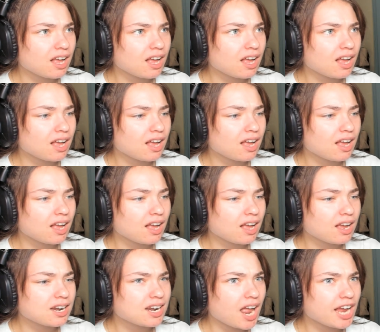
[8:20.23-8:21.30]
Let's make
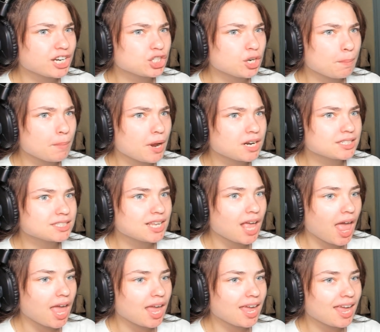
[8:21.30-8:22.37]
tonight your
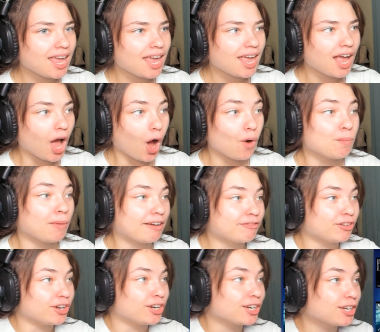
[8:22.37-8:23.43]
birthday. Oh my
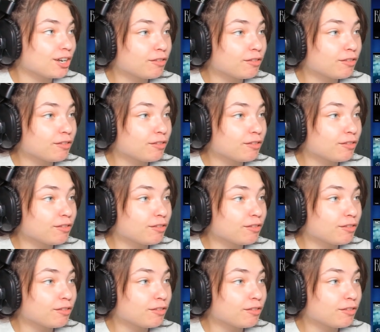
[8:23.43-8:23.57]
fuck.